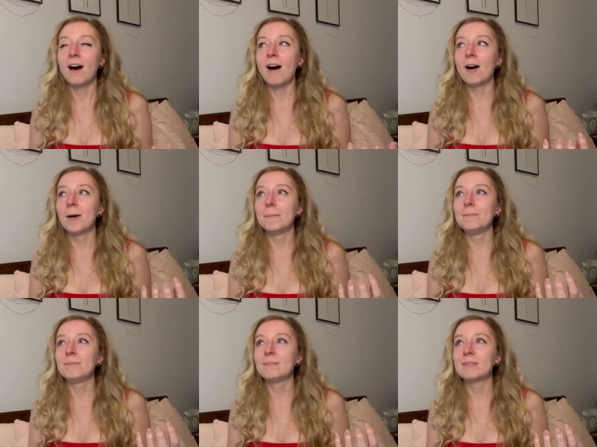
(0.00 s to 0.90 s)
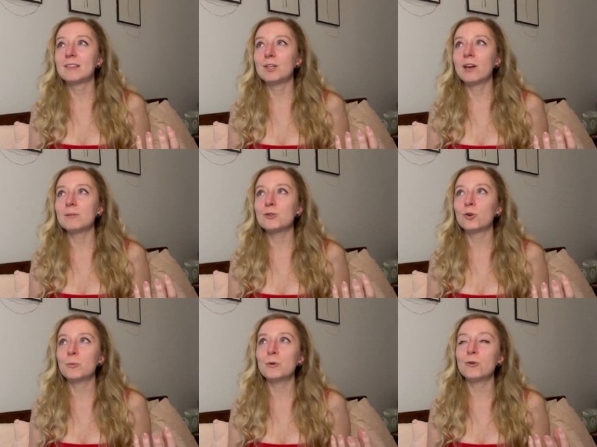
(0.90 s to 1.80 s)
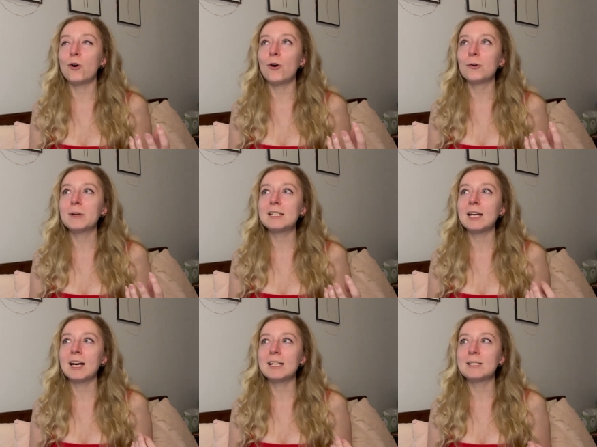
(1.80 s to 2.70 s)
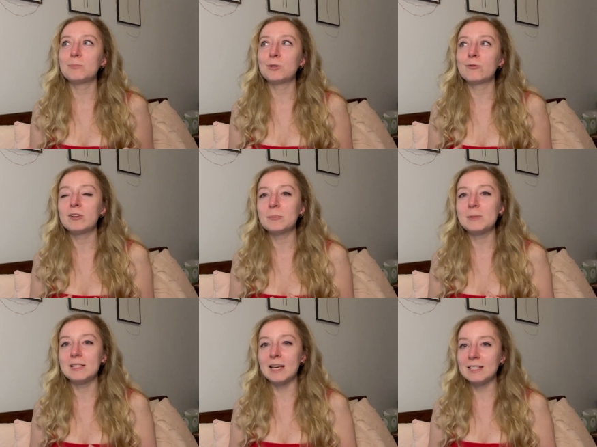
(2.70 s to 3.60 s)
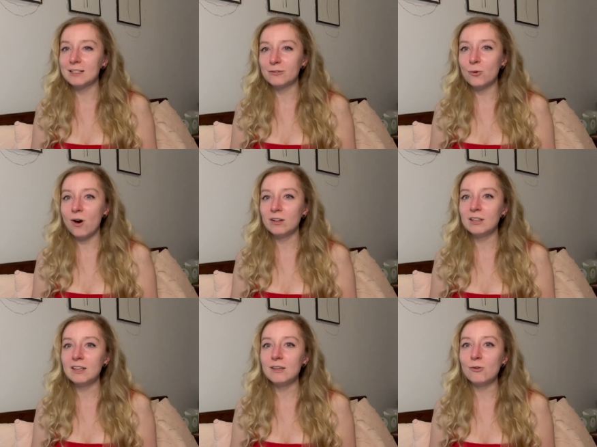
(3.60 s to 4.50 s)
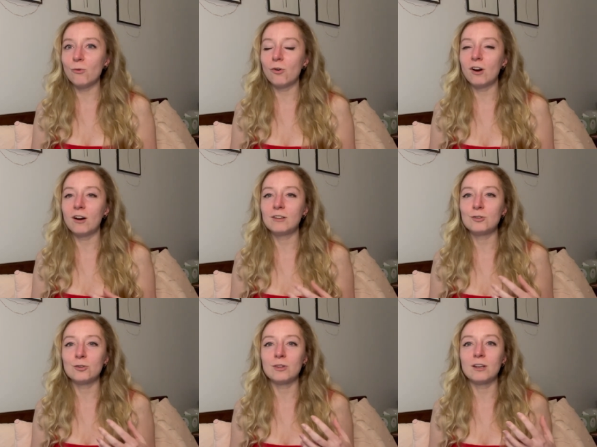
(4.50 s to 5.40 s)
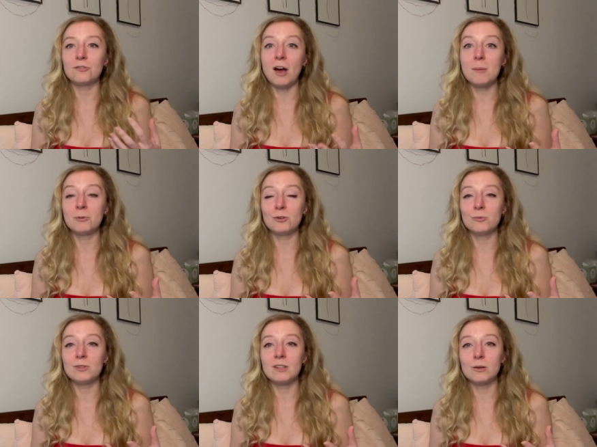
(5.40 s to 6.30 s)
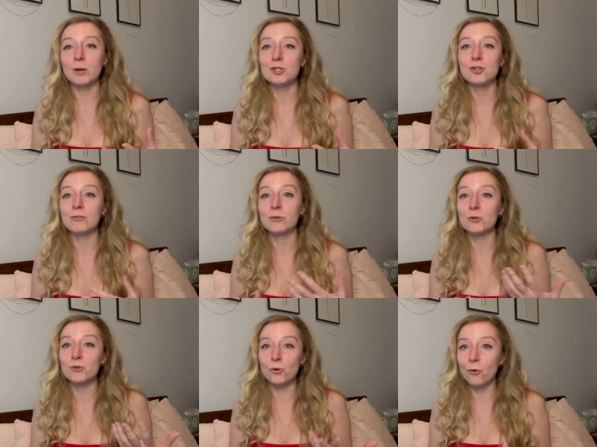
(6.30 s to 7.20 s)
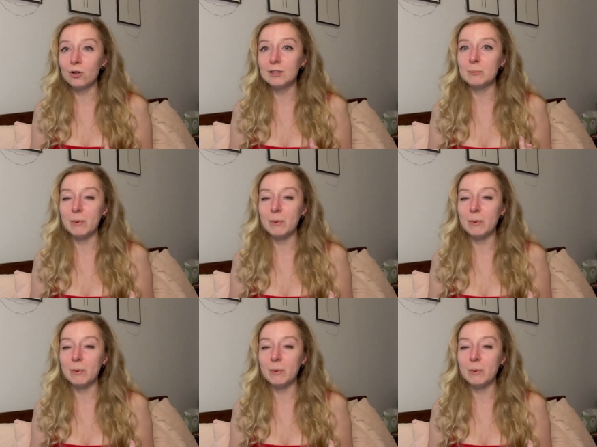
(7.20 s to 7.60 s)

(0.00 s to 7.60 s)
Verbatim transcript: Um, Scorpio always has a bit of an obsessive quality, or you know, they grapple with the question of control and